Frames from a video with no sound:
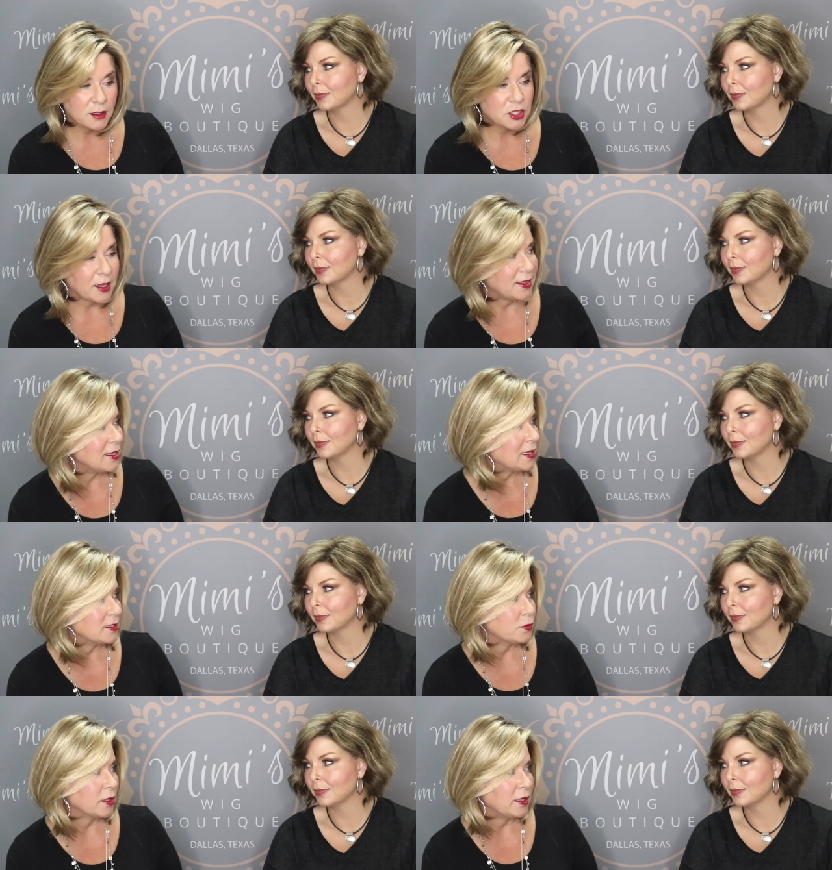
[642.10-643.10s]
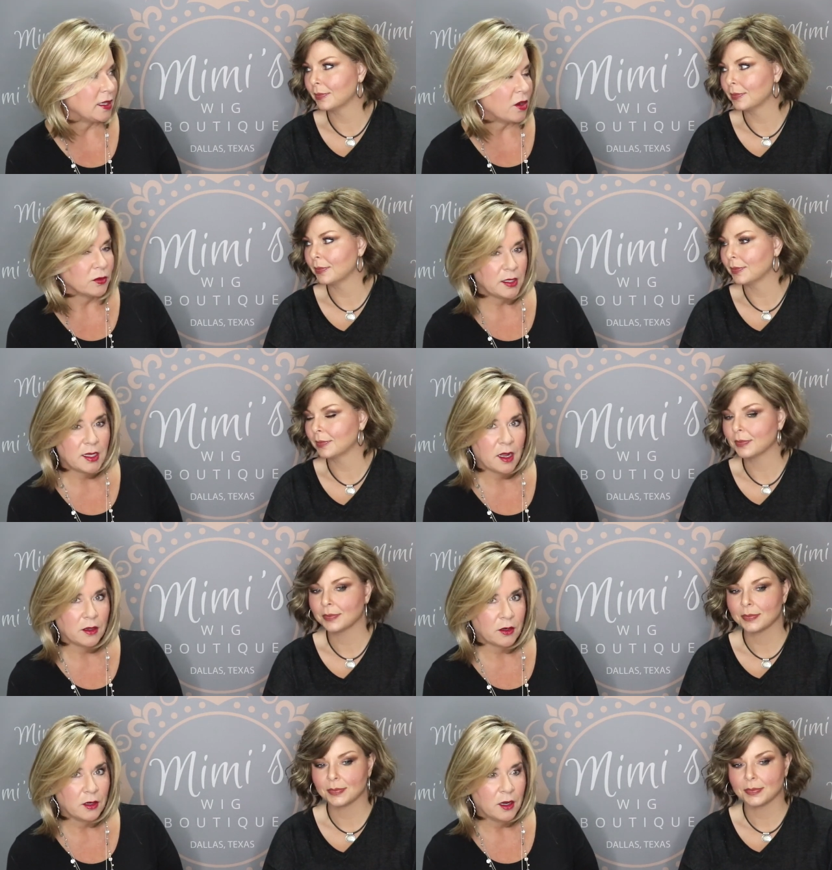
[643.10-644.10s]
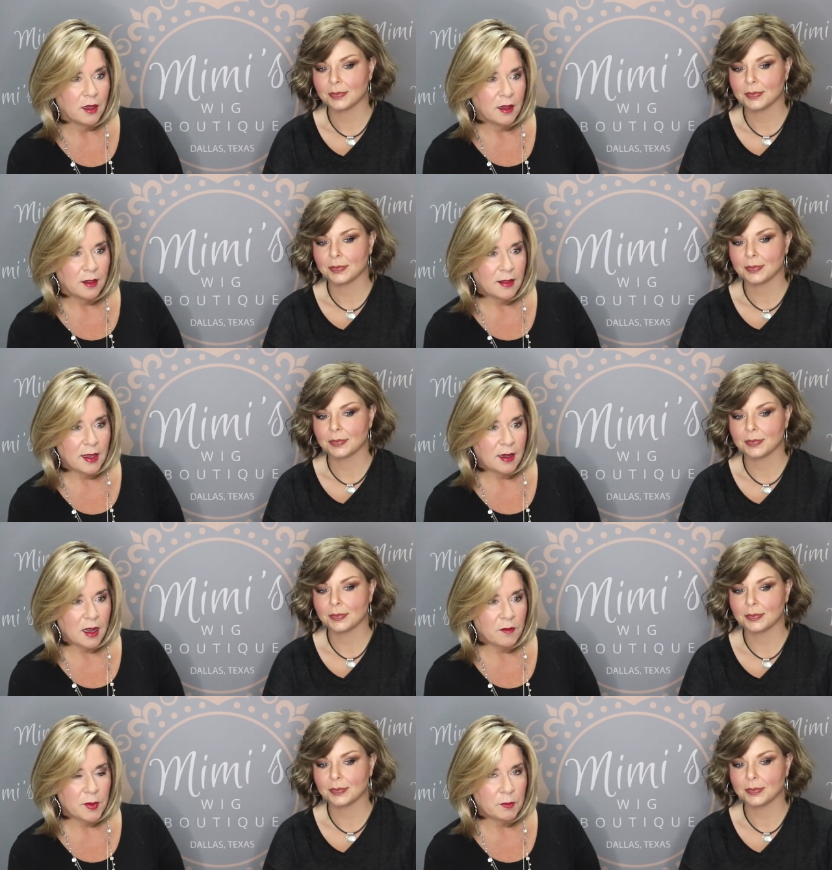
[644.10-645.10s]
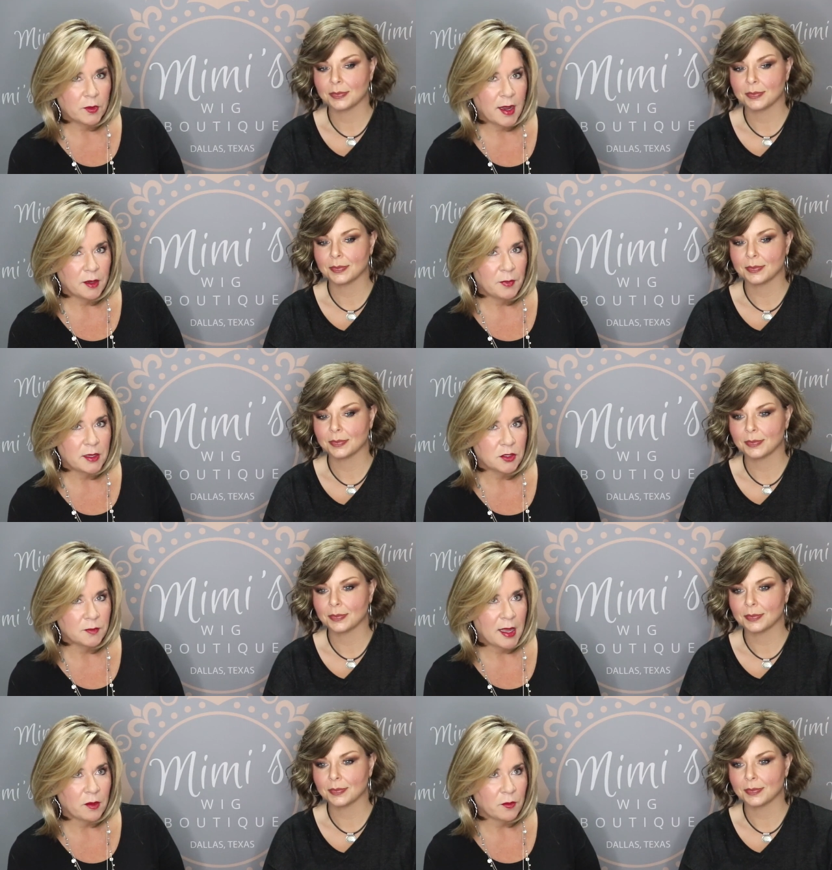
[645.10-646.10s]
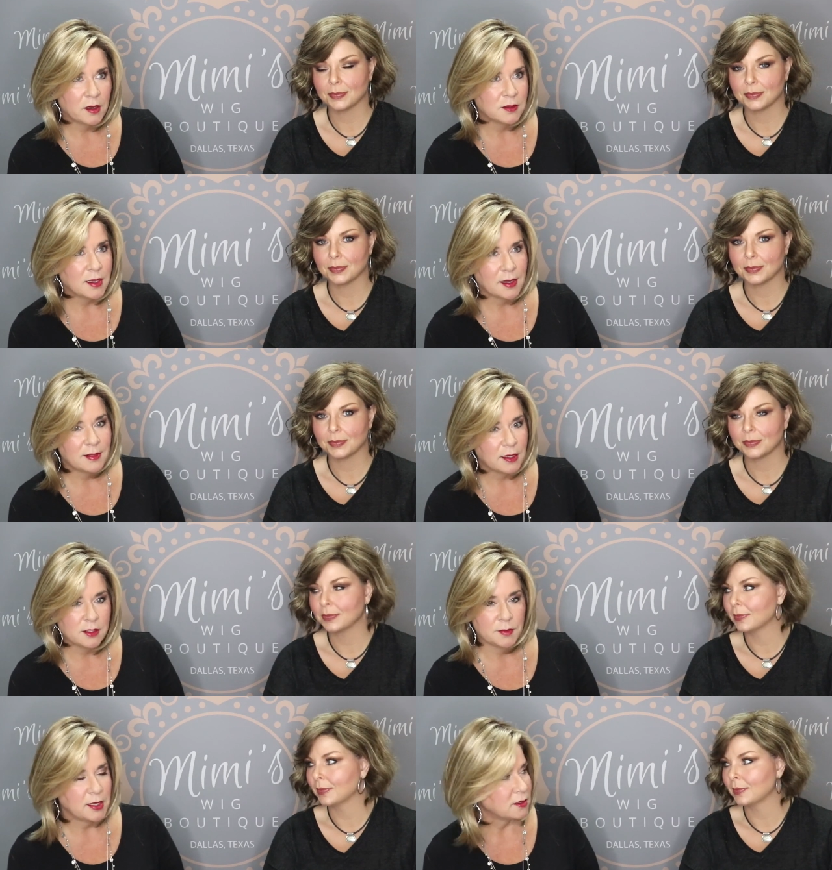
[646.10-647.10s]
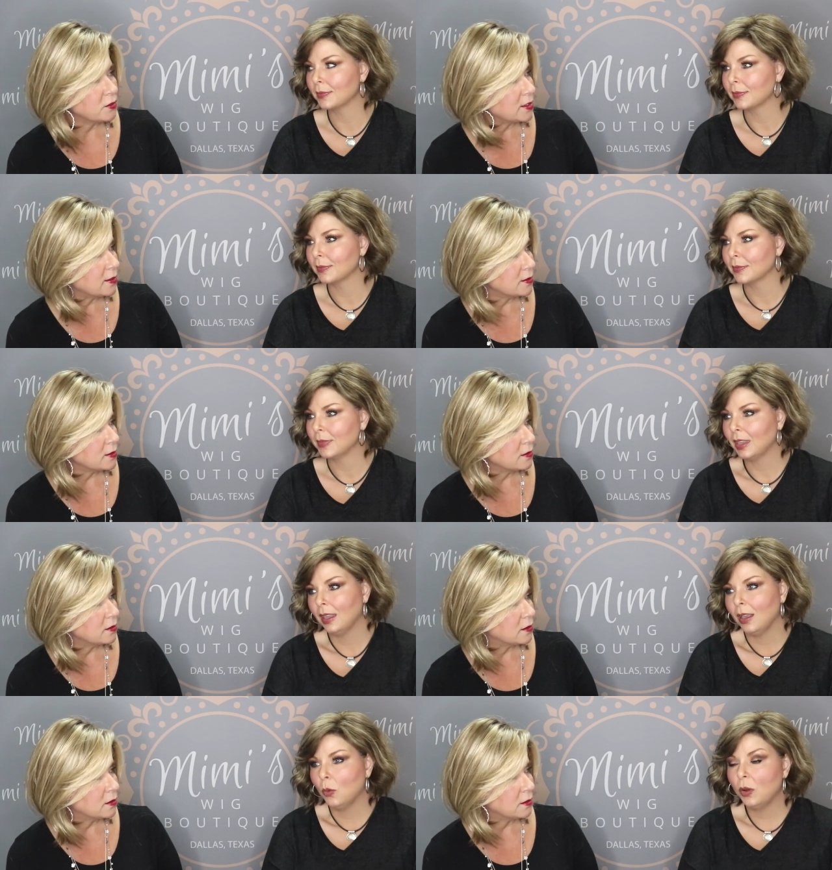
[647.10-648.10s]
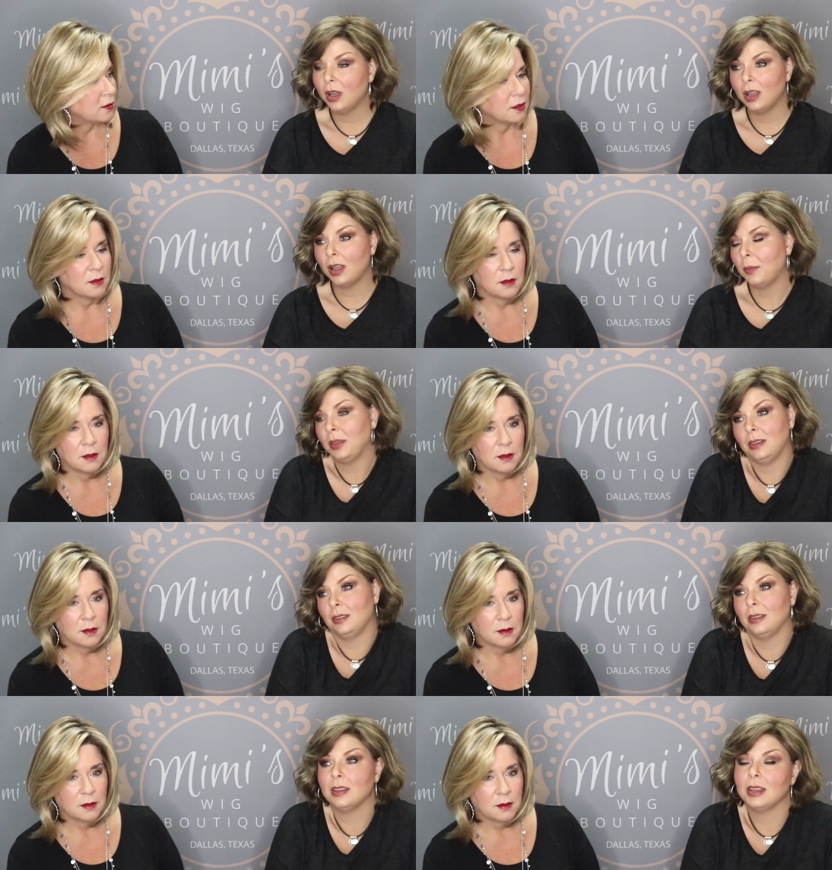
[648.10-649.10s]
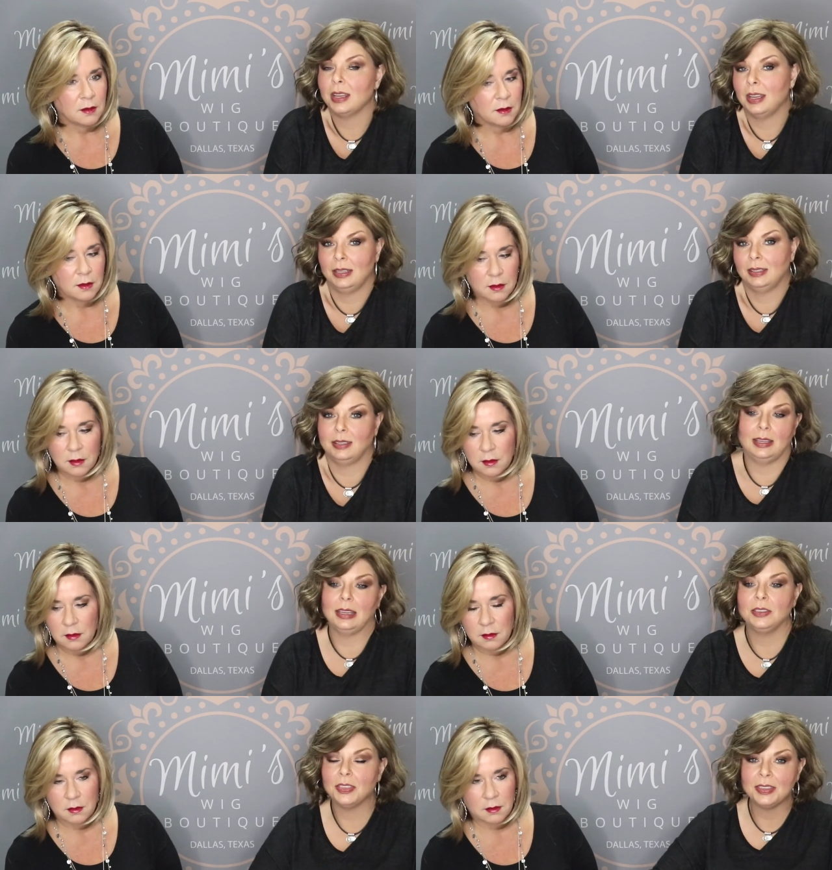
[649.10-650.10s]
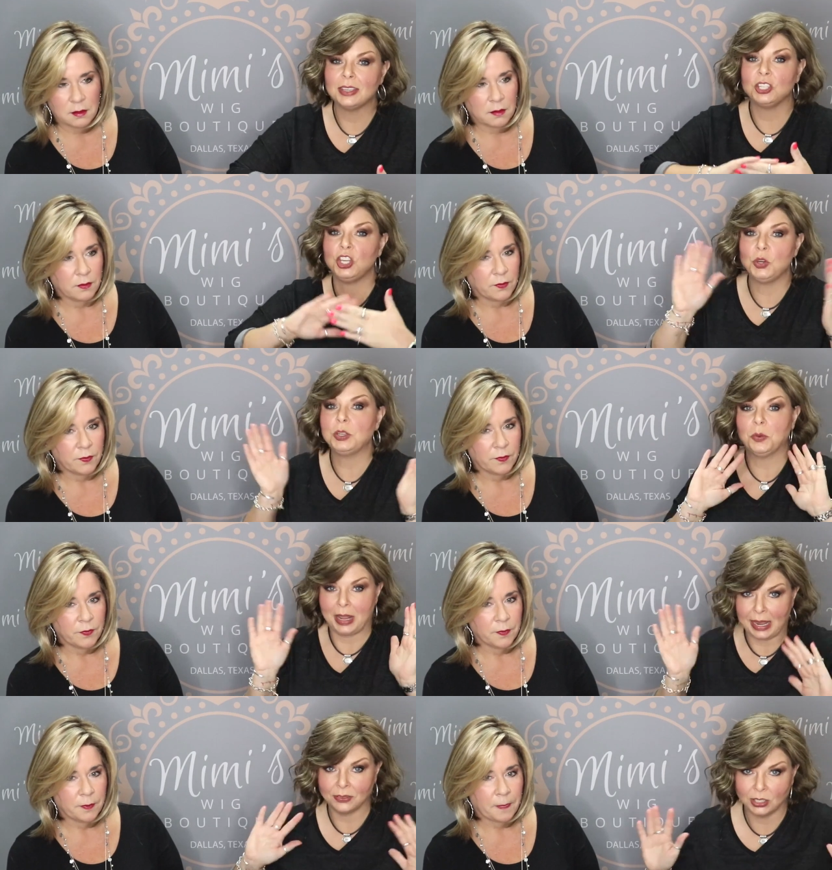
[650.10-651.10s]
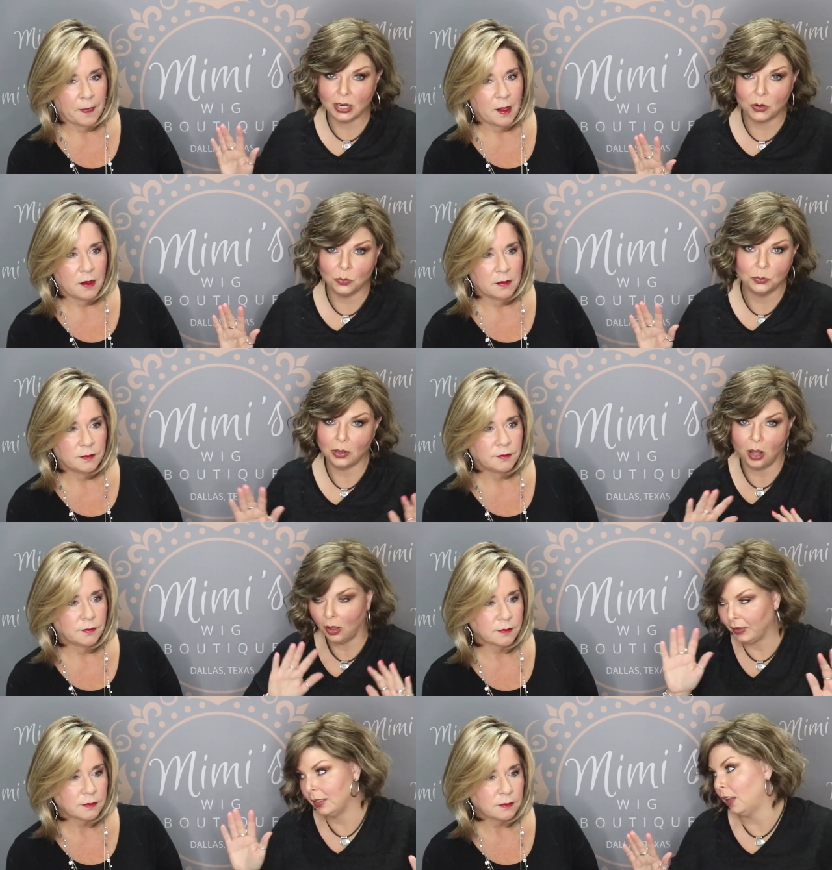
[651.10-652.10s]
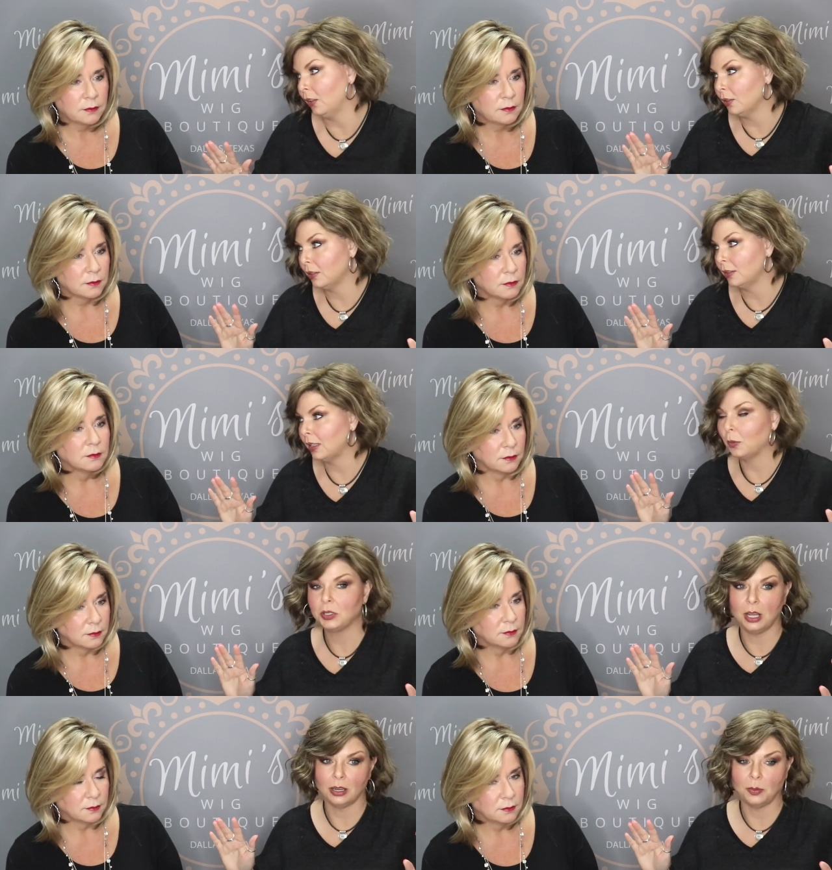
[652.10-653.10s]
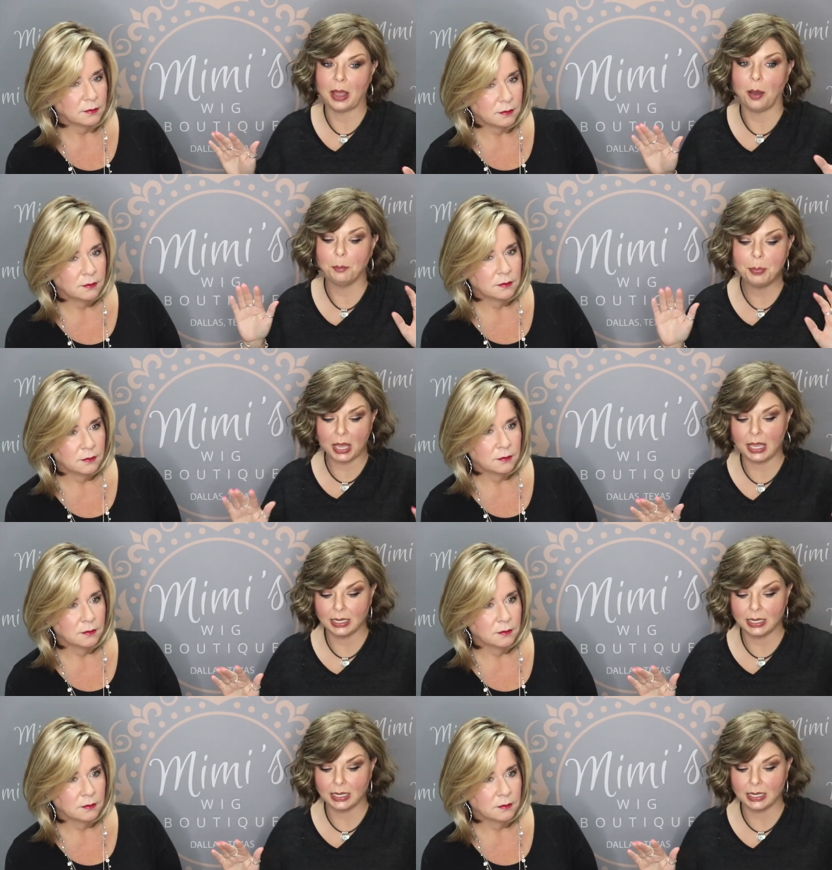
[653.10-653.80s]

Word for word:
Speaker 1: I think that's really the only color that I've been kind of puzzled about where it's like, that just makes no sense.
Speaker 2: Well, I mean, it's the thing is you don't have to know all these colors that we're talking about, but